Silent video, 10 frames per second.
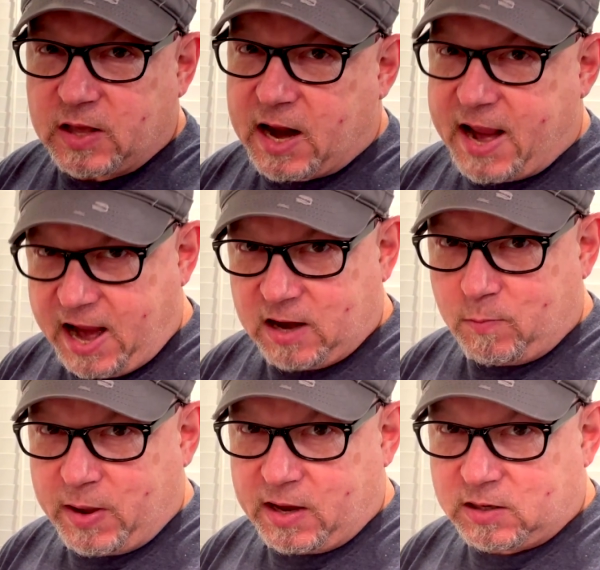that I
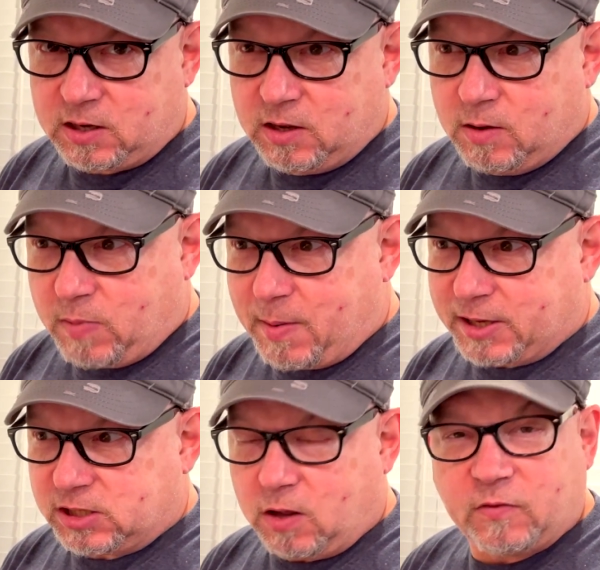hand-picked by
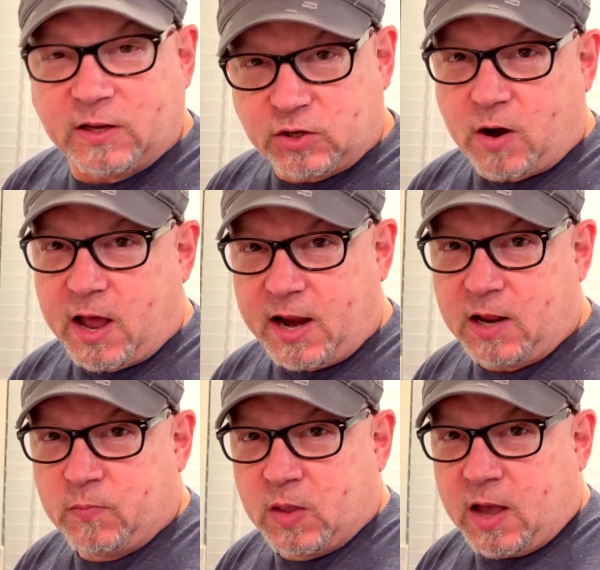myself and
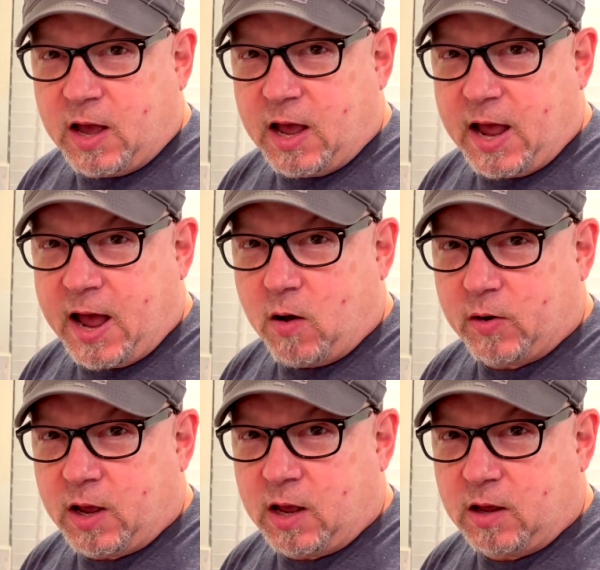dried
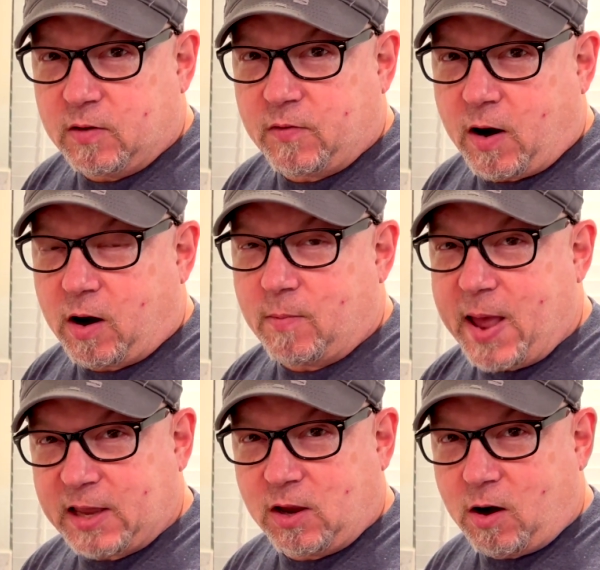out of our
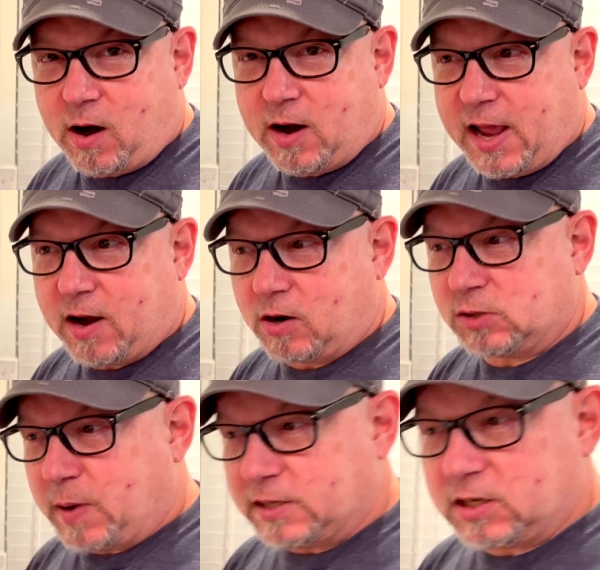backyard and our spice